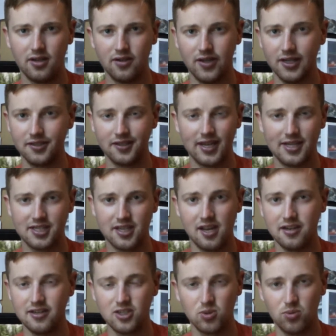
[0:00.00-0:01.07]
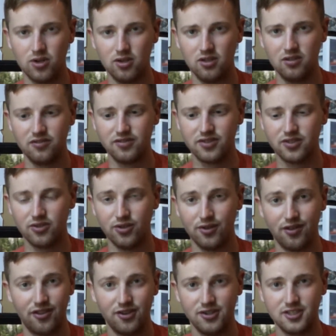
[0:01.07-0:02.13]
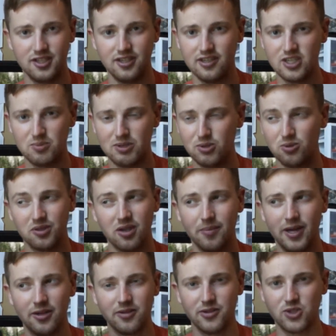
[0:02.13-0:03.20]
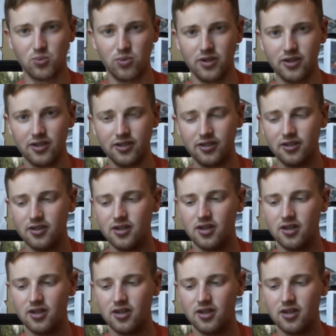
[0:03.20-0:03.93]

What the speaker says: like the Cascadia 12's or the 13's when they'll come out this winter,